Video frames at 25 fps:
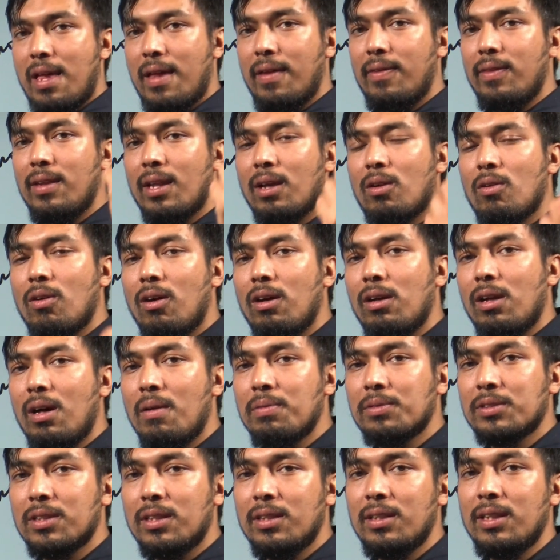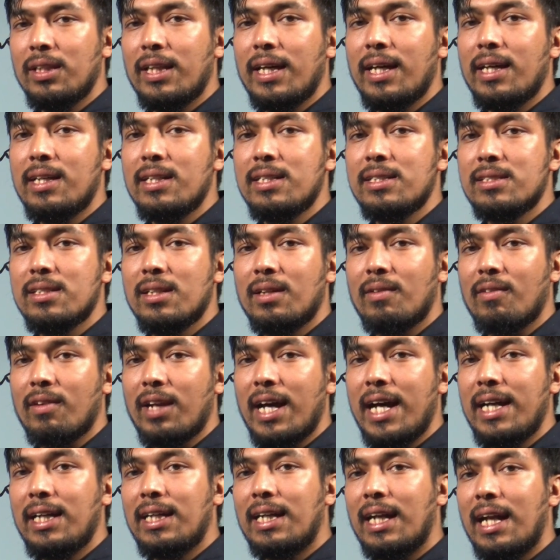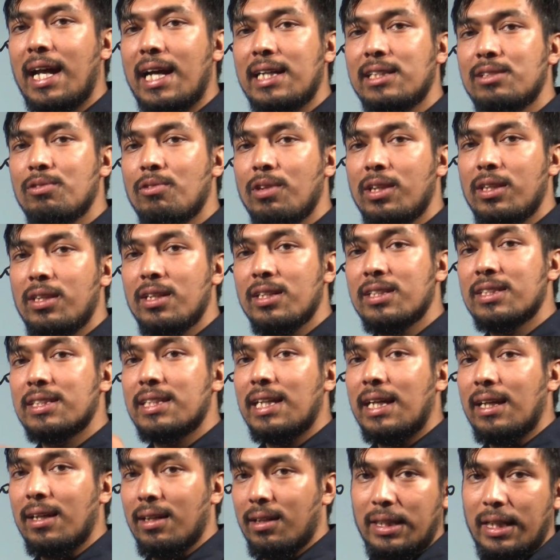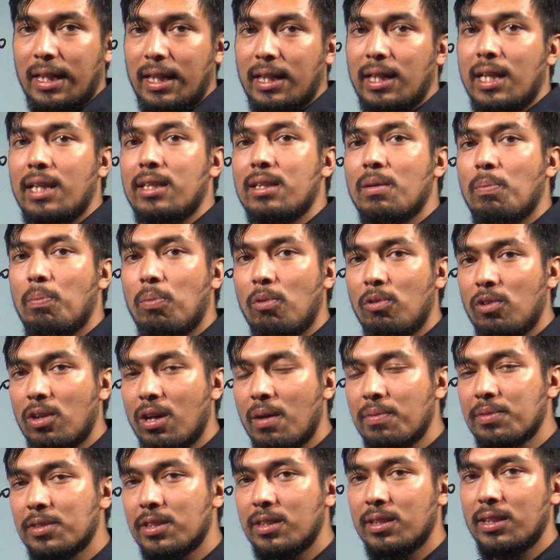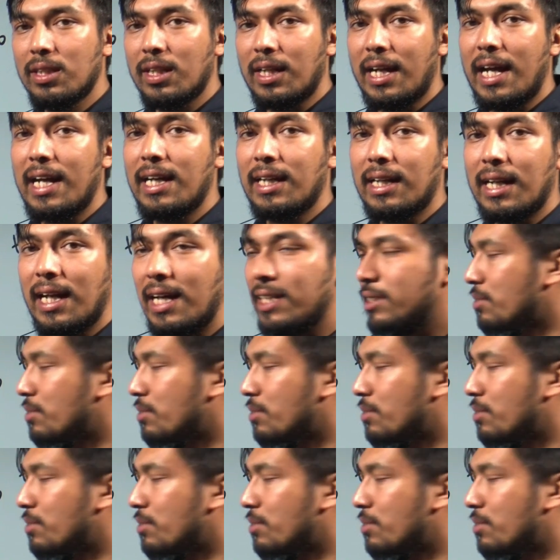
In the call option, there is a right lies with the seller, and in the put option, the right lies